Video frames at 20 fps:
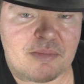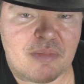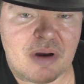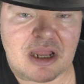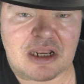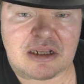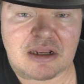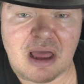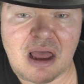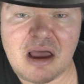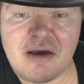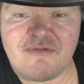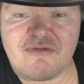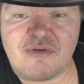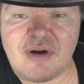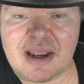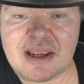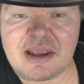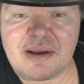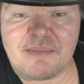but love
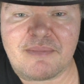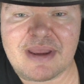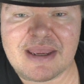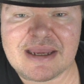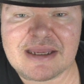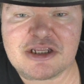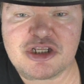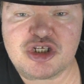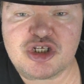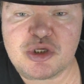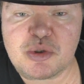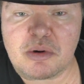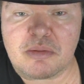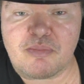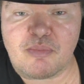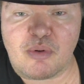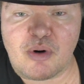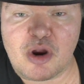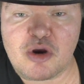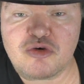recommends you
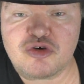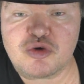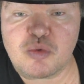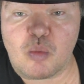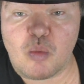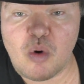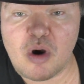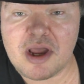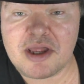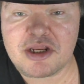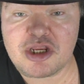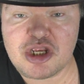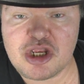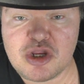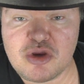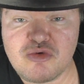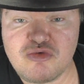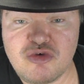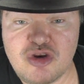approach what you